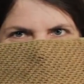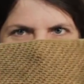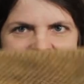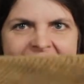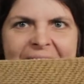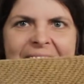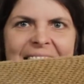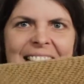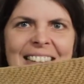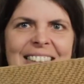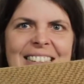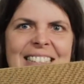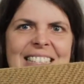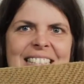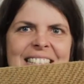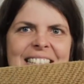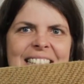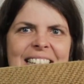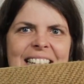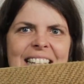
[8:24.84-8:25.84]
And
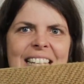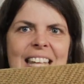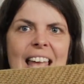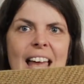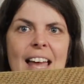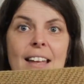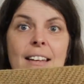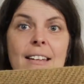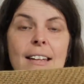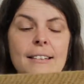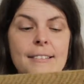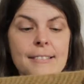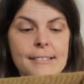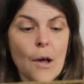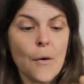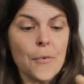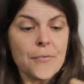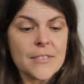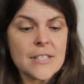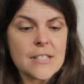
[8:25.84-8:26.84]
yeah, and it
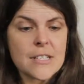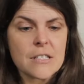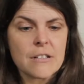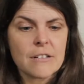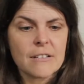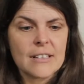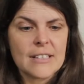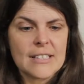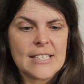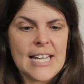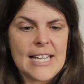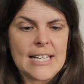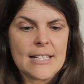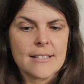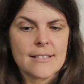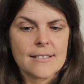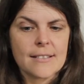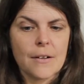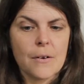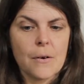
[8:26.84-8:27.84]
softens during the
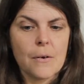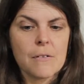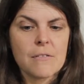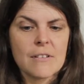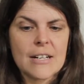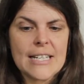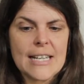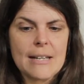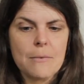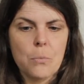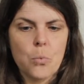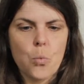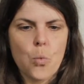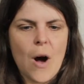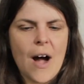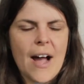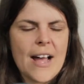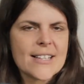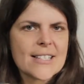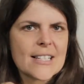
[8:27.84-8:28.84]
knit, so already
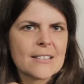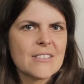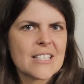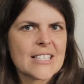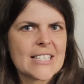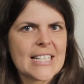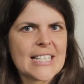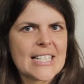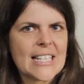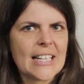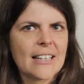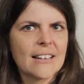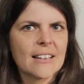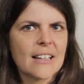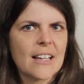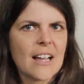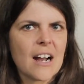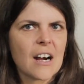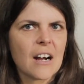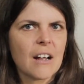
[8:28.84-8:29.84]
whilst I was knitting, the
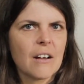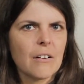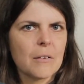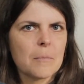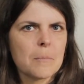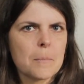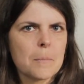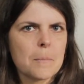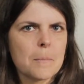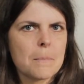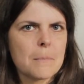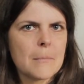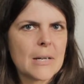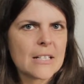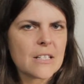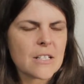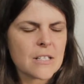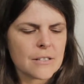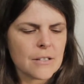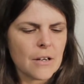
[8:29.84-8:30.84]
yarn got
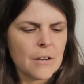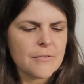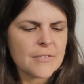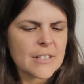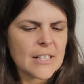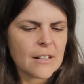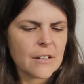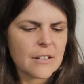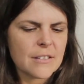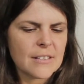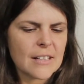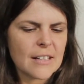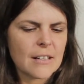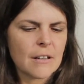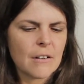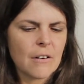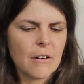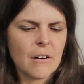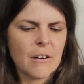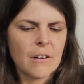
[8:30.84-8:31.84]
much softer because
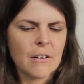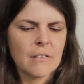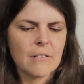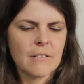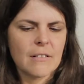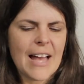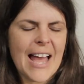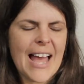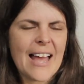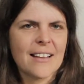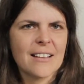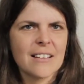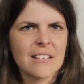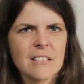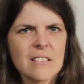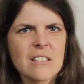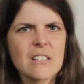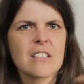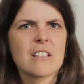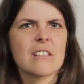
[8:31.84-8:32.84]

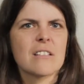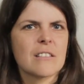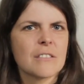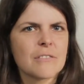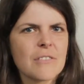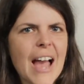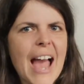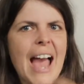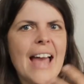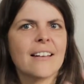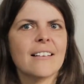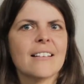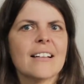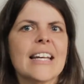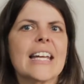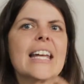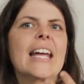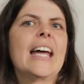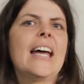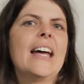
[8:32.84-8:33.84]
just because of
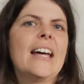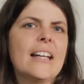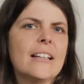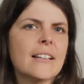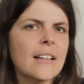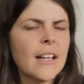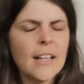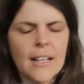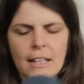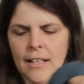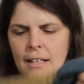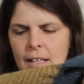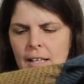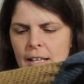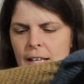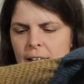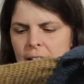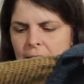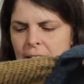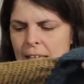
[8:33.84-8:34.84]
handling it and
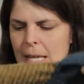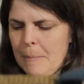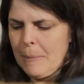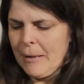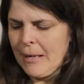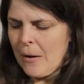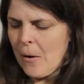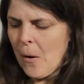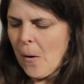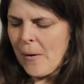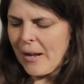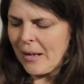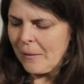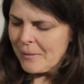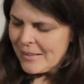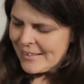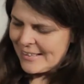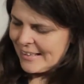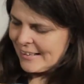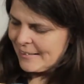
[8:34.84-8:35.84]
keeping going
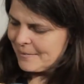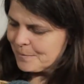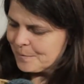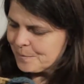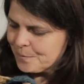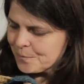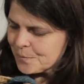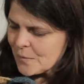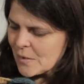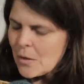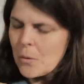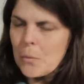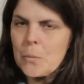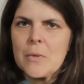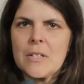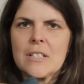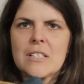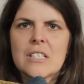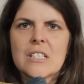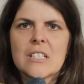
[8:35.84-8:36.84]
with it,
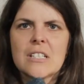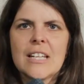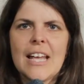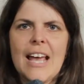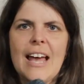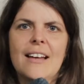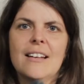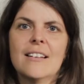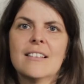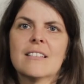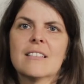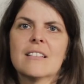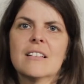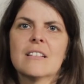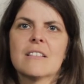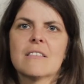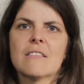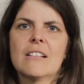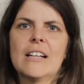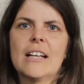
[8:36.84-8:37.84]
which yeah,
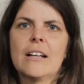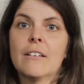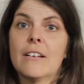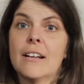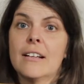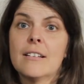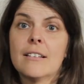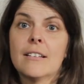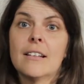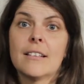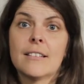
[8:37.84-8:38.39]
it's really good.